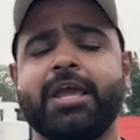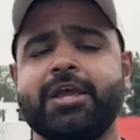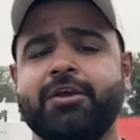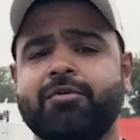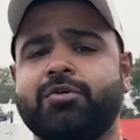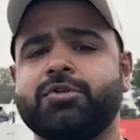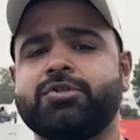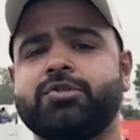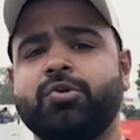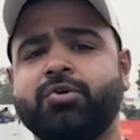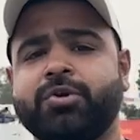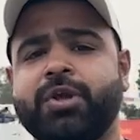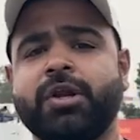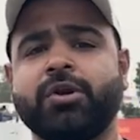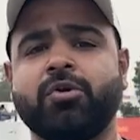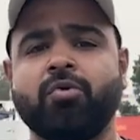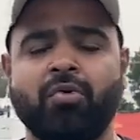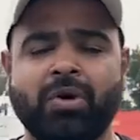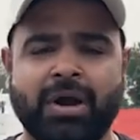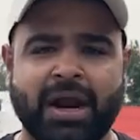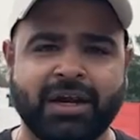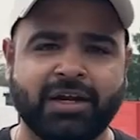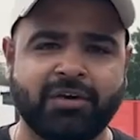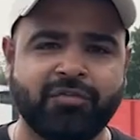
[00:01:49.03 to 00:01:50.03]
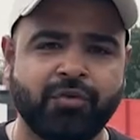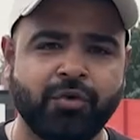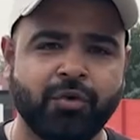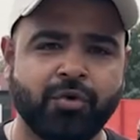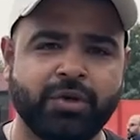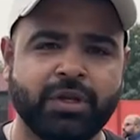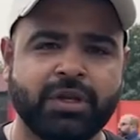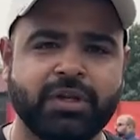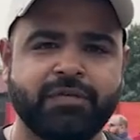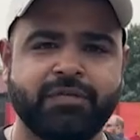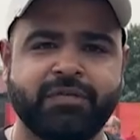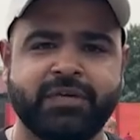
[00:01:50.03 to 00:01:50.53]
he was looking to cut few
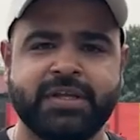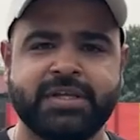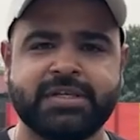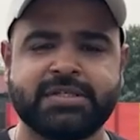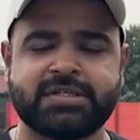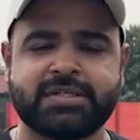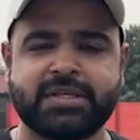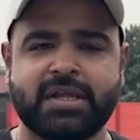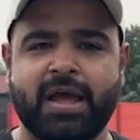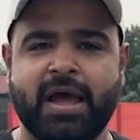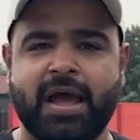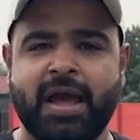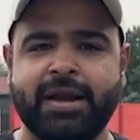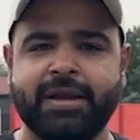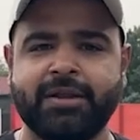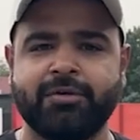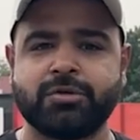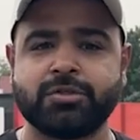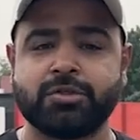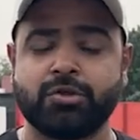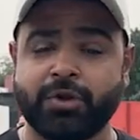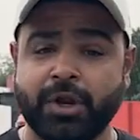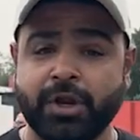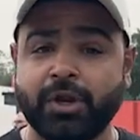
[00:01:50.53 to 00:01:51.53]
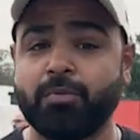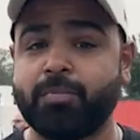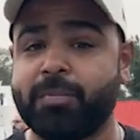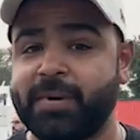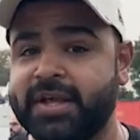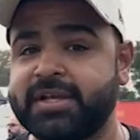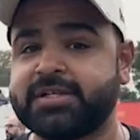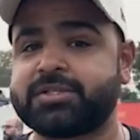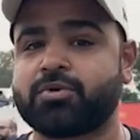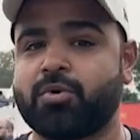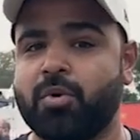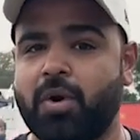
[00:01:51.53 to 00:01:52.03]
deliveries and he was looking to
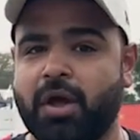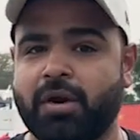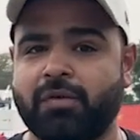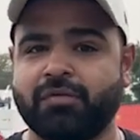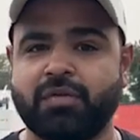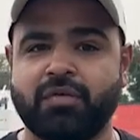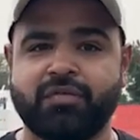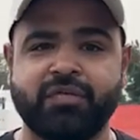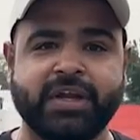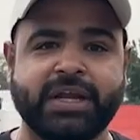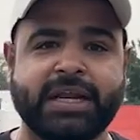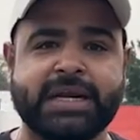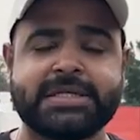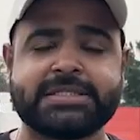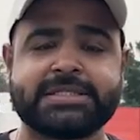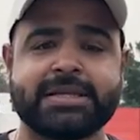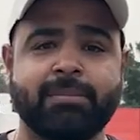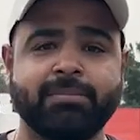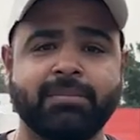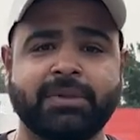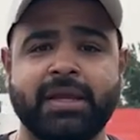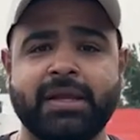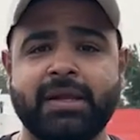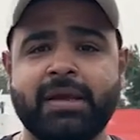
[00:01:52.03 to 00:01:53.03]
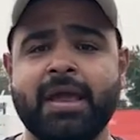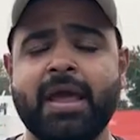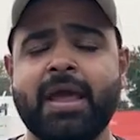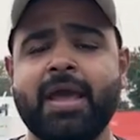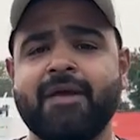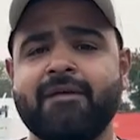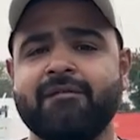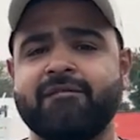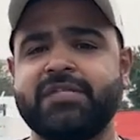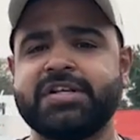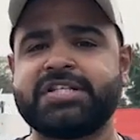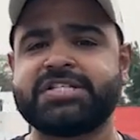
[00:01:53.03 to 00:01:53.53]
play square of the wicket, something
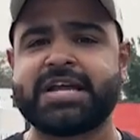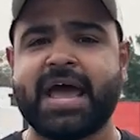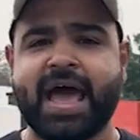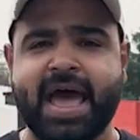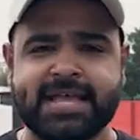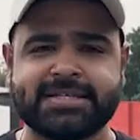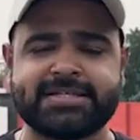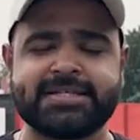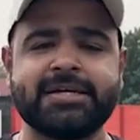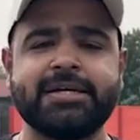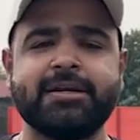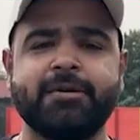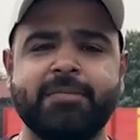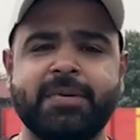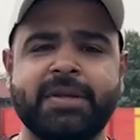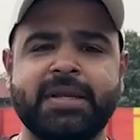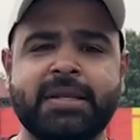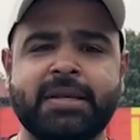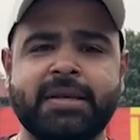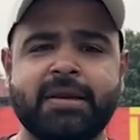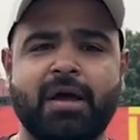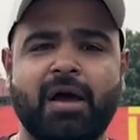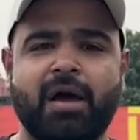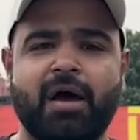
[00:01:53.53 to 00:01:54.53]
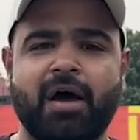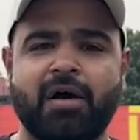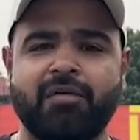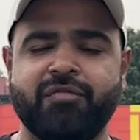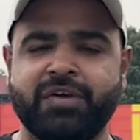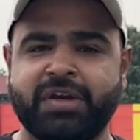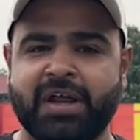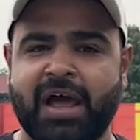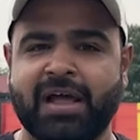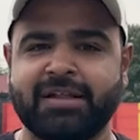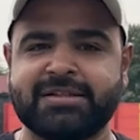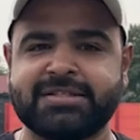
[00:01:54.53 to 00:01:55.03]
which hasn't been
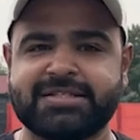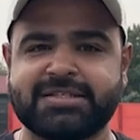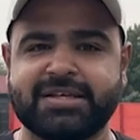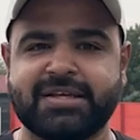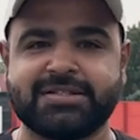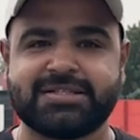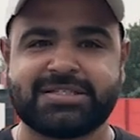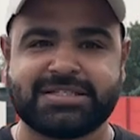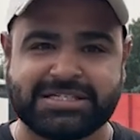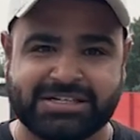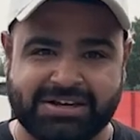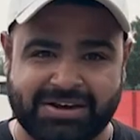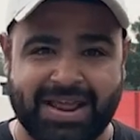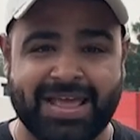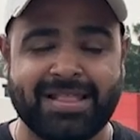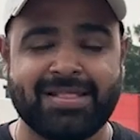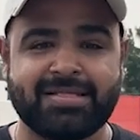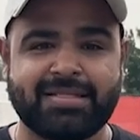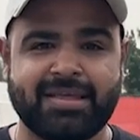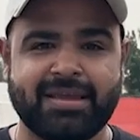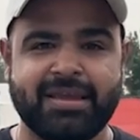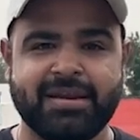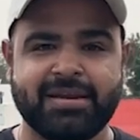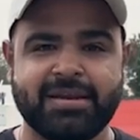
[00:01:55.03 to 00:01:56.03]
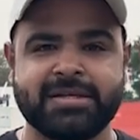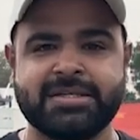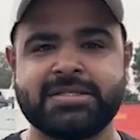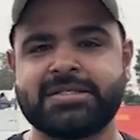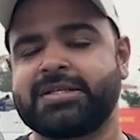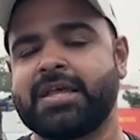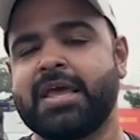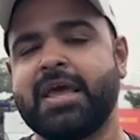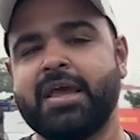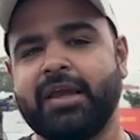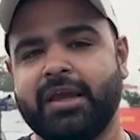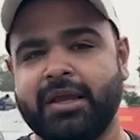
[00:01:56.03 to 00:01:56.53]
Virat's strength in
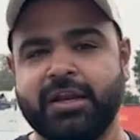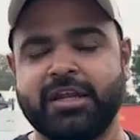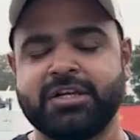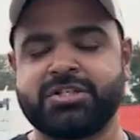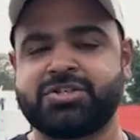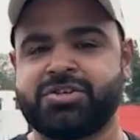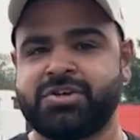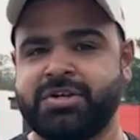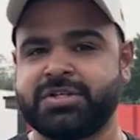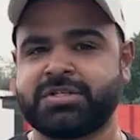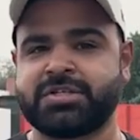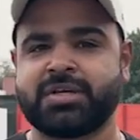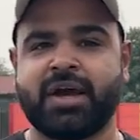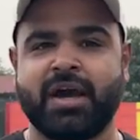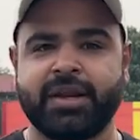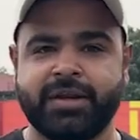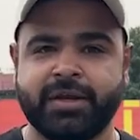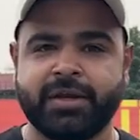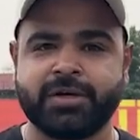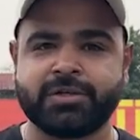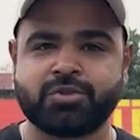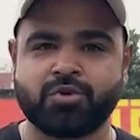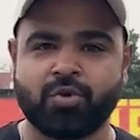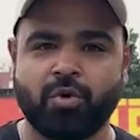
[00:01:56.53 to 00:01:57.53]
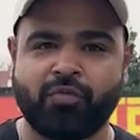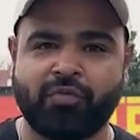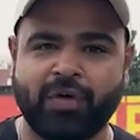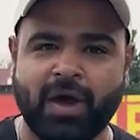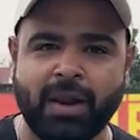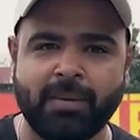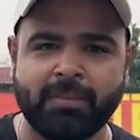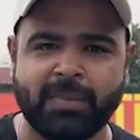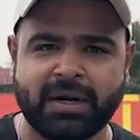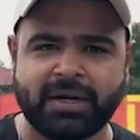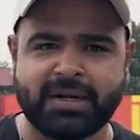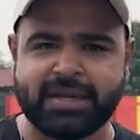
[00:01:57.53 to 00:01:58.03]
his illustrious career so
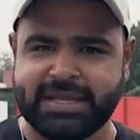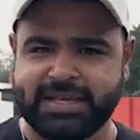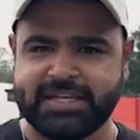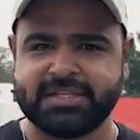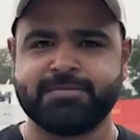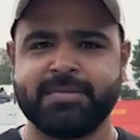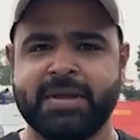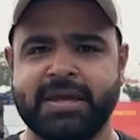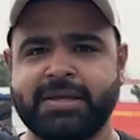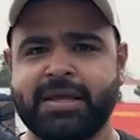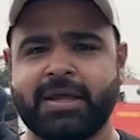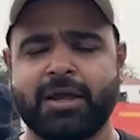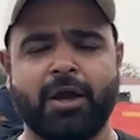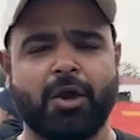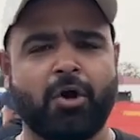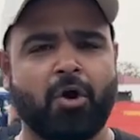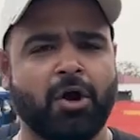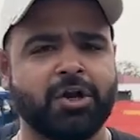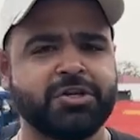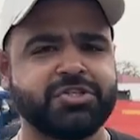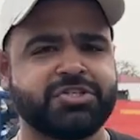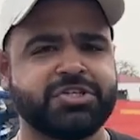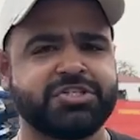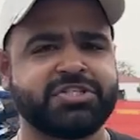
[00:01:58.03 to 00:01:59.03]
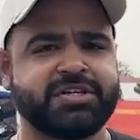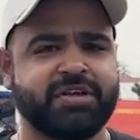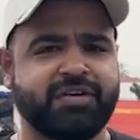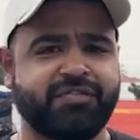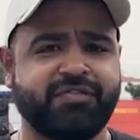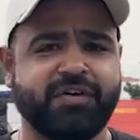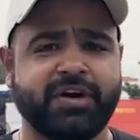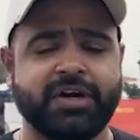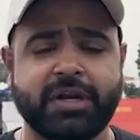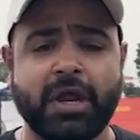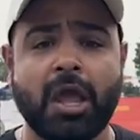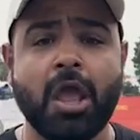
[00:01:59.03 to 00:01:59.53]
far, but he's making a conscious
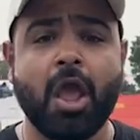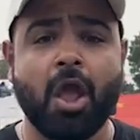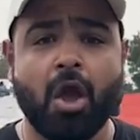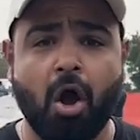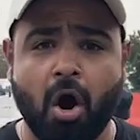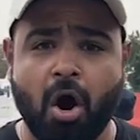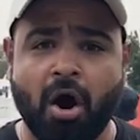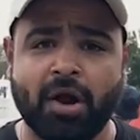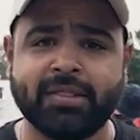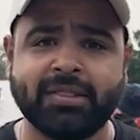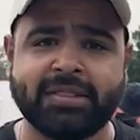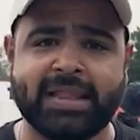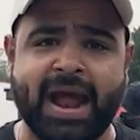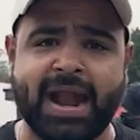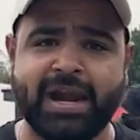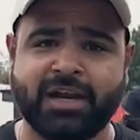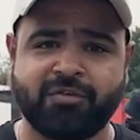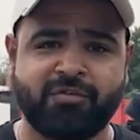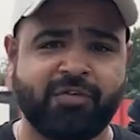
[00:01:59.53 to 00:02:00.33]
effort on that